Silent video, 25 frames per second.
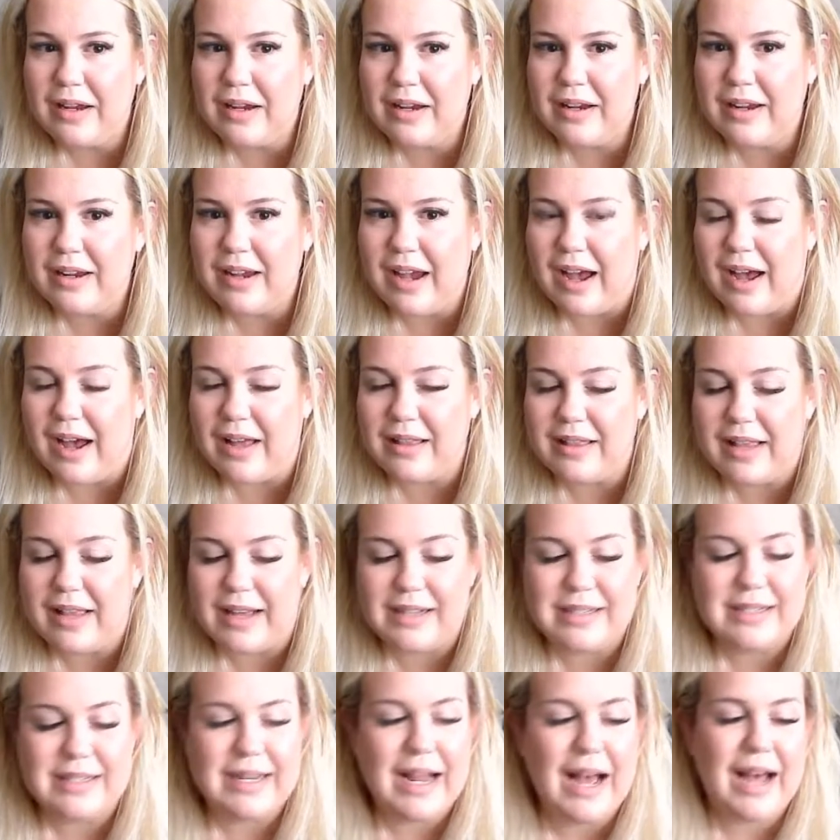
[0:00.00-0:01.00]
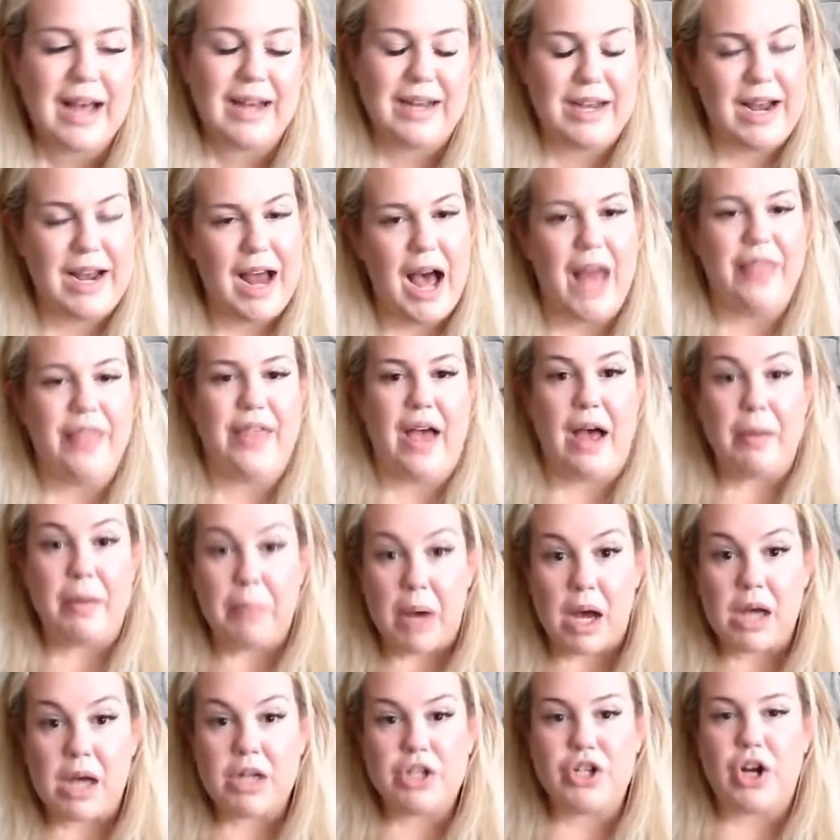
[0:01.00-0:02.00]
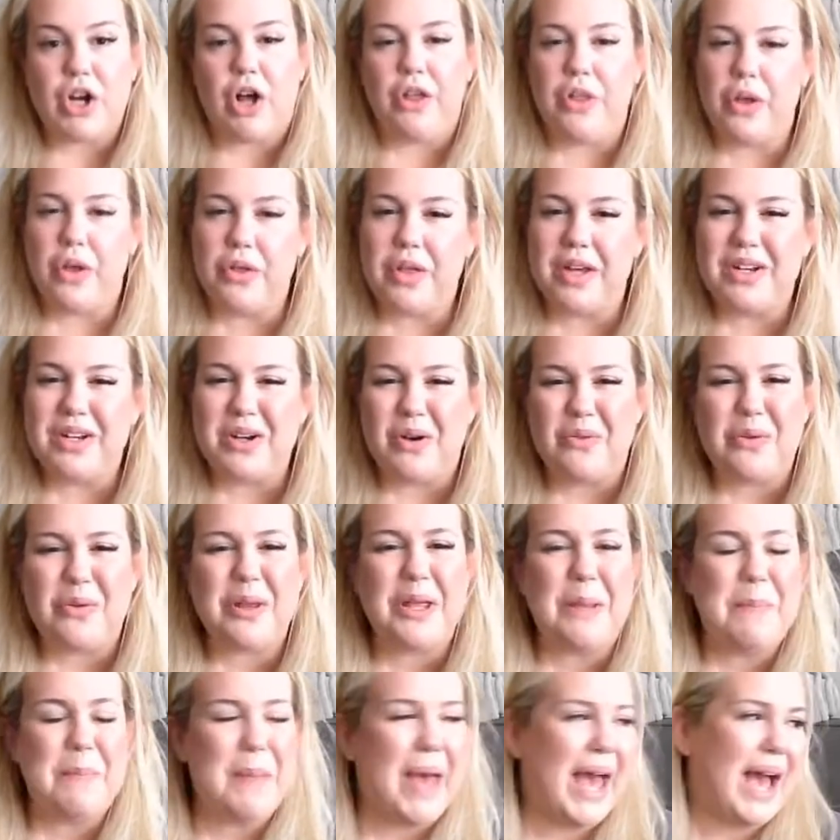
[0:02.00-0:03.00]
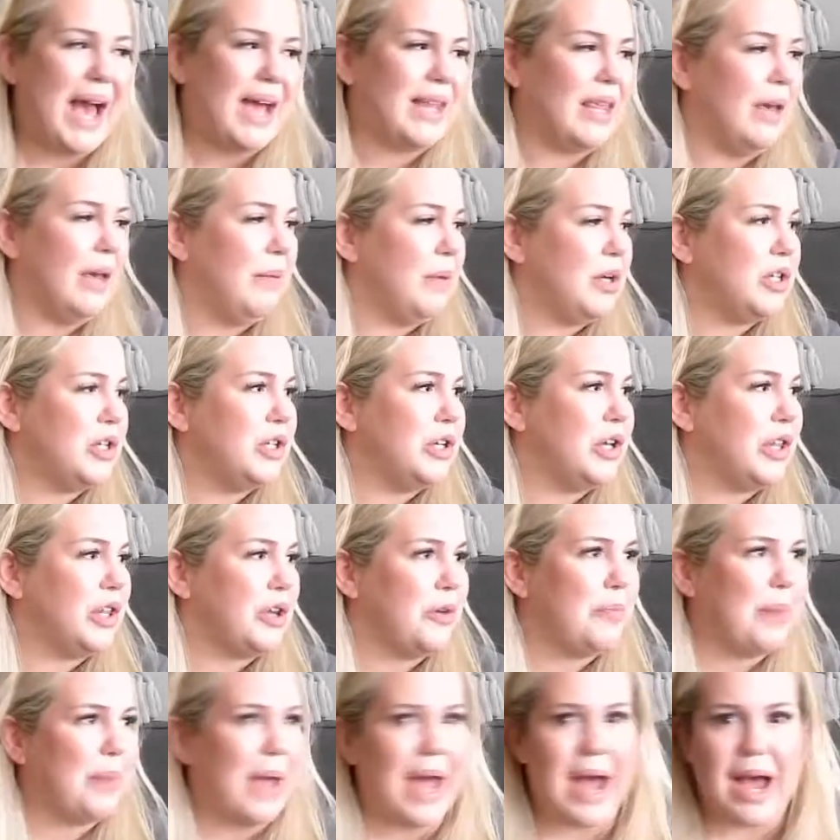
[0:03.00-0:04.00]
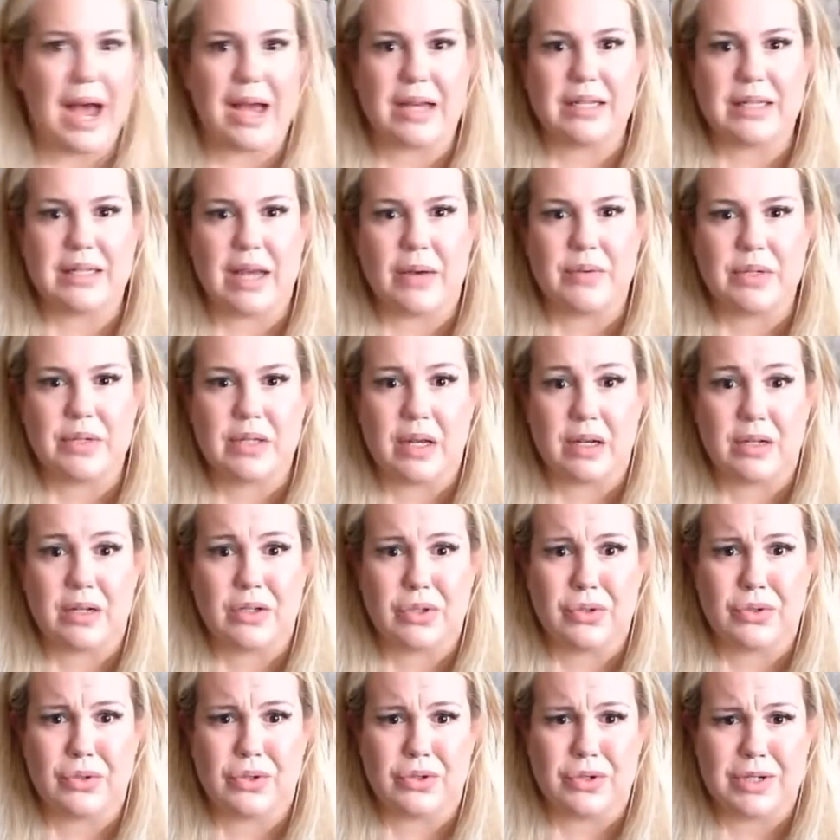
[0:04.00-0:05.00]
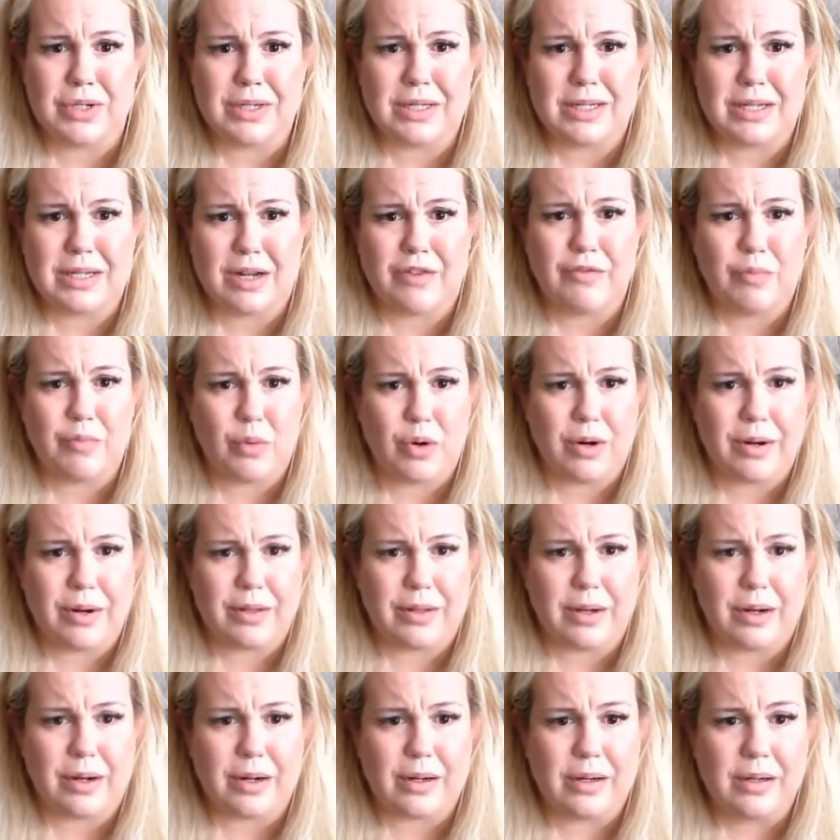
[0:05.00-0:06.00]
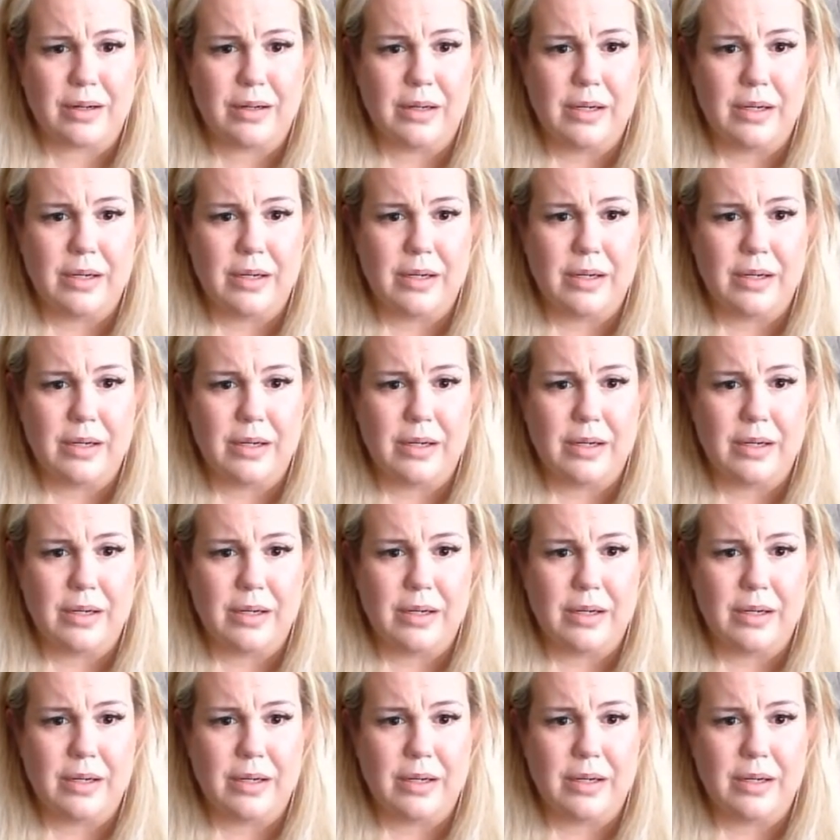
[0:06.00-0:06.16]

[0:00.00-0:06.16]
Yeah, that's not that much. Although they don't really pack that much into their bags. I was like, dude, you could stuff more in there.